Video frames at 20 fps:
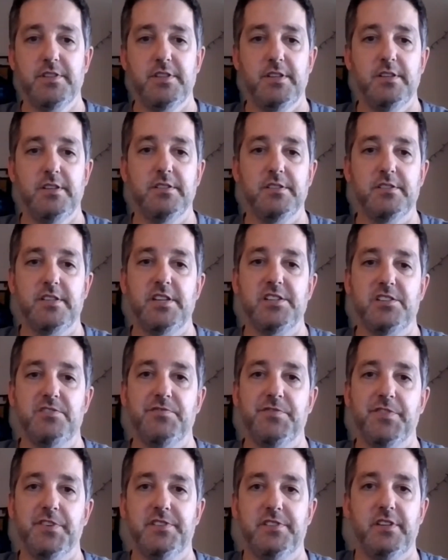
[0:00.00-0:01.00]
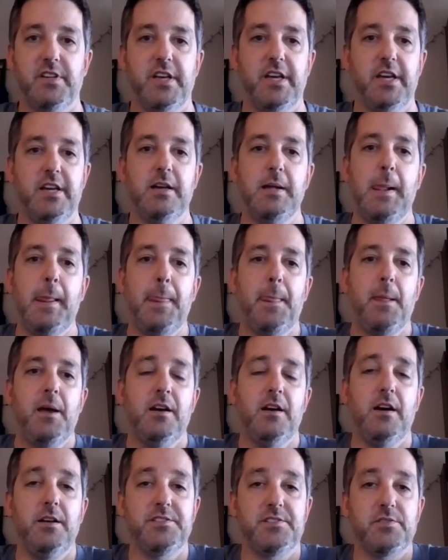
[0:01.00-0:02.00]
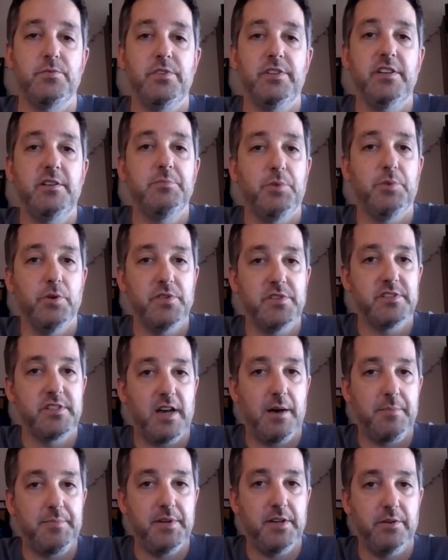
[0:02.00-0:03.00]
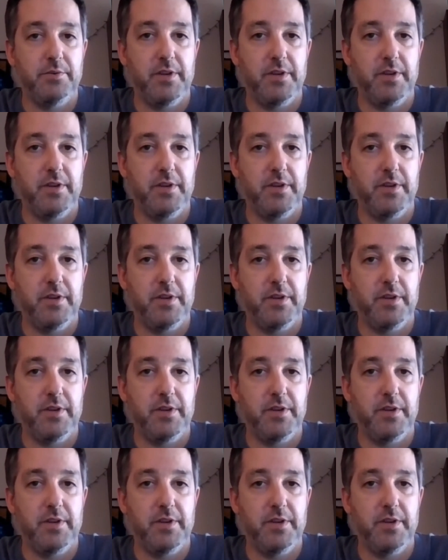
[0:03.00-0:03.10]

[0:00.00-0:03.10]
the session for today. It's a really important topic.